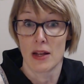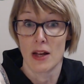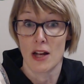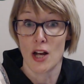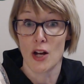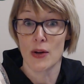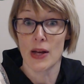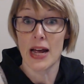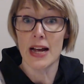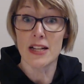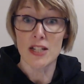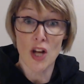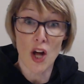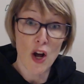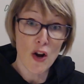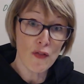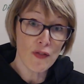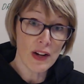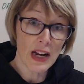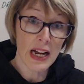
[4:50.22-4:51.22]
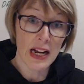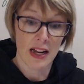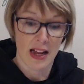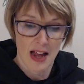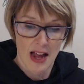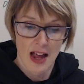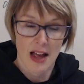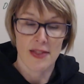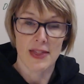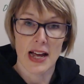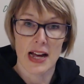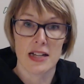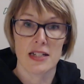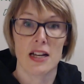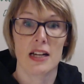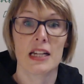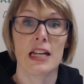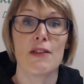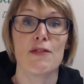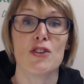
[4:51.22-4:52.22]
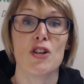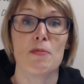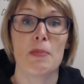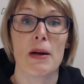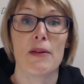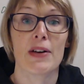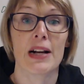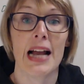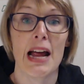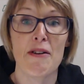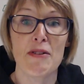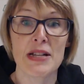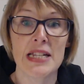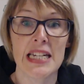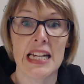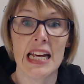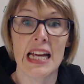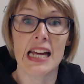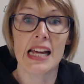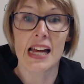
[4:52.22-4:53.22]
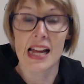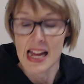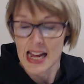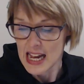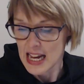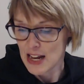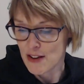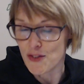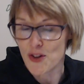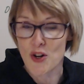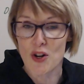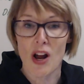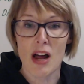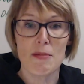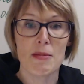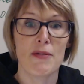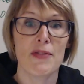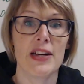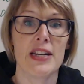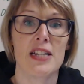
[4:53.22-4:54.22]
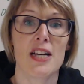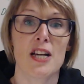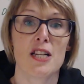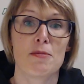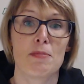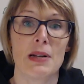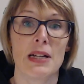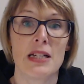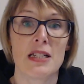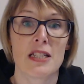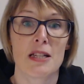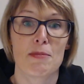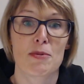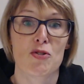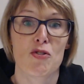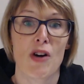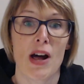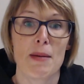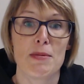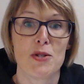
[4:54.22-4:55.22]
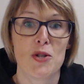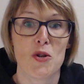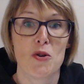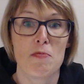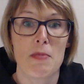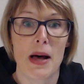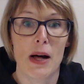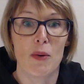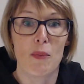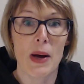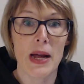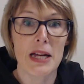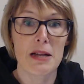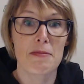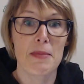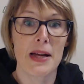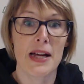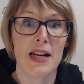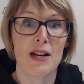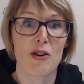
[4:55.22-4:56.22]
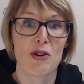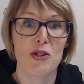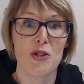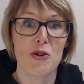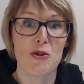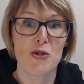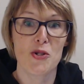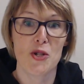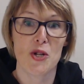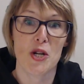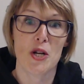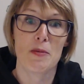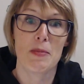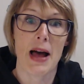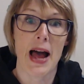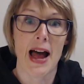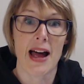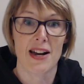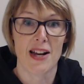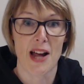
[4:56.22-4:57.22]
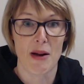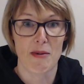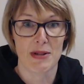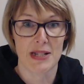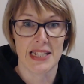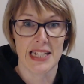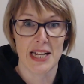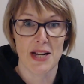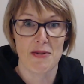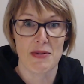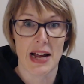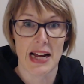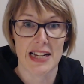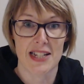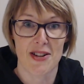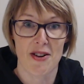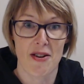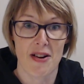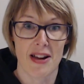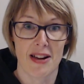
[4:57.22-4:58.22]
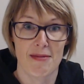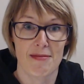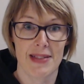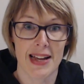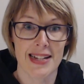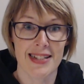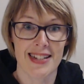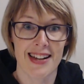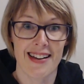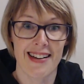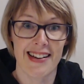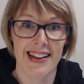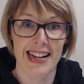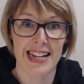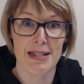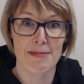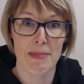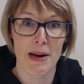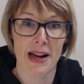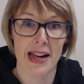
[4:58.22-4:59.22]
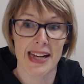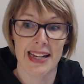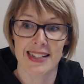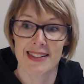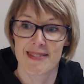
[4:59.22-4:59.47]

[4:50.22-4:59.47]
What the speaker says: Okay, so hopefully that's given you a bit of clarity. If you like my videos, please subscribe to Mel Wakeman on YouTube, and I will see you next time. Thanks guys, bye.